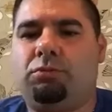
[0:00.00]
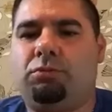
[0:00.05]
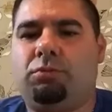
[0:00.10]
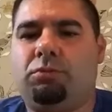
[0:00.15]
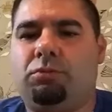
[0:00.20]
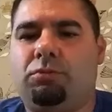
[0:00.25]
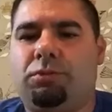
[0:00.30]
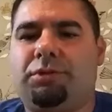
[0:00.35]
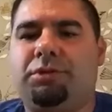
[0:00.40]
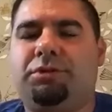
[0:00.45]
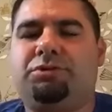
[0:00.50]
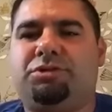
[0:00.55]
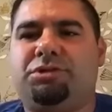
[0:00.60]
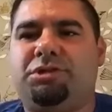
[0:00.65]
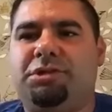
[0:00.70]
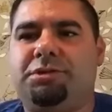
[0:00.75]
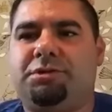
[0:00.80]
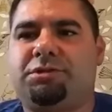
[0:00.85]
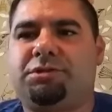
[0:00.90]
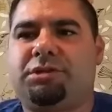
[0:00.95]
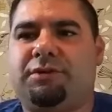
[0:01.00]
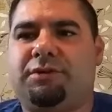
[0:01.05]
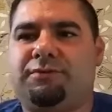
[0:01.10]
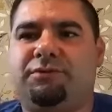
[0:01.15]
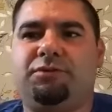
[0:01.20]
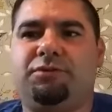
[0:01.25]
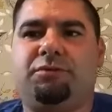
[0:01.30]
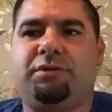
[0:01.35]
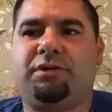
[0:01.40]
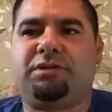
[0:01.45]
what do you see yourself
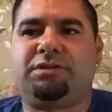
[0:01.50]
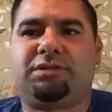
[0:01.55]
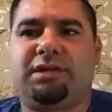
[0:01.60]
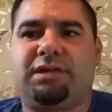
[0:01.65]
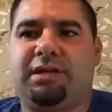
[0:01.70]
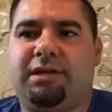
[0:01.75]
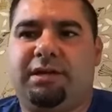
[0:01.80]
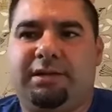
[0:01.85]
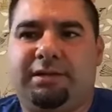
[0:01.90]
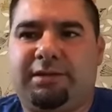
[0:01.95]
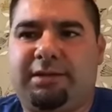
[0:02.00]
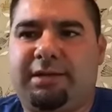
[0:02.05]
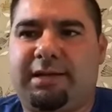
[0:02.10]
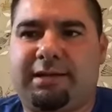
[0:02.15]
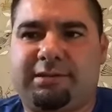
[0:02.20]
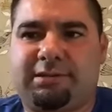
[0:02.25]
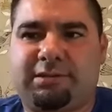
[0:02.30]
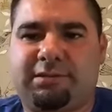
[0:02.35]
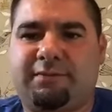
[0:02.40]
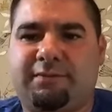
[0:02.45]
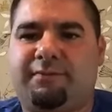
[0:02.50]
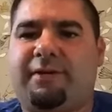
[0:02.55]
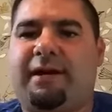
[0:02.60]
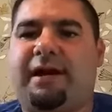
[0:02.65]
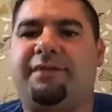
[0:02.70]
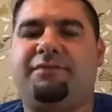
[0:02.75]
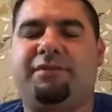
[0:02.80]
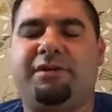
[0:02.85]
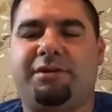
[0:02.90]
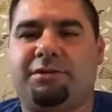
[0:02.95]
doing, say, in the next
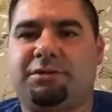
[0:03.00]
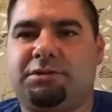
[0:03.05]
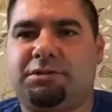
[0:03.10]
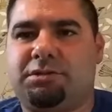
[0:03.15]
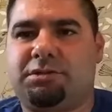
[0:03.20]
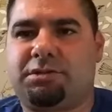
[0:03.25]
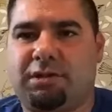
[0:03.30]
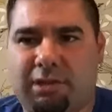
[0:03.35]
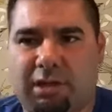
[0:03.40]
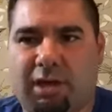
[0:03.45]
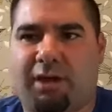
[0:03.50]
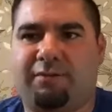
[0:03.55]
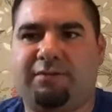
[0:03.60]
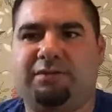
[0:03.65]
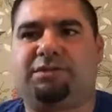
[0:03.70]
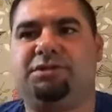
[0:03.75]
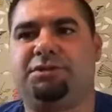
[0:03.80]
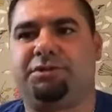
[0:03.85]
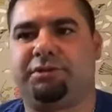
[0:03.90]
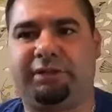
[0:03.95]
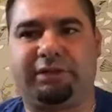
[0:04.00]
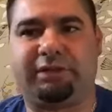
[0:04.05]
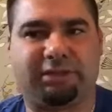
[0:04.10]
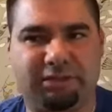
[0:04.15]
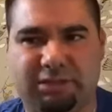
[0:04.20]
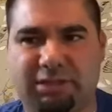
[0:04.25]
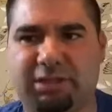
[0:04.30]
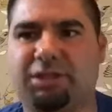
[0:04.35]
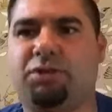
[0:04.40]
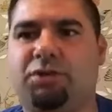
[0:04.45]
5 years? Like, obviously, you're going to
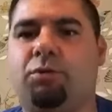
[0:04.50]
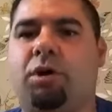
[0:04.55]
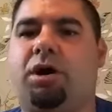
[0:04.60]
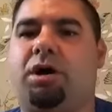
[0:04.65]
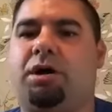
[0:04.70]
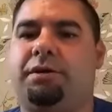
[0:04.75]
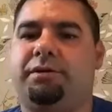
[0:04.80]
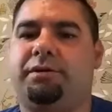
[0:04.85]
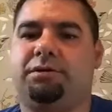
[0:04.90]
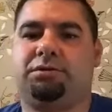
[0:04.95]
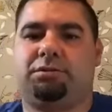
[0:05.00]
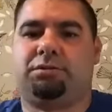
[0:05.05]
continue on,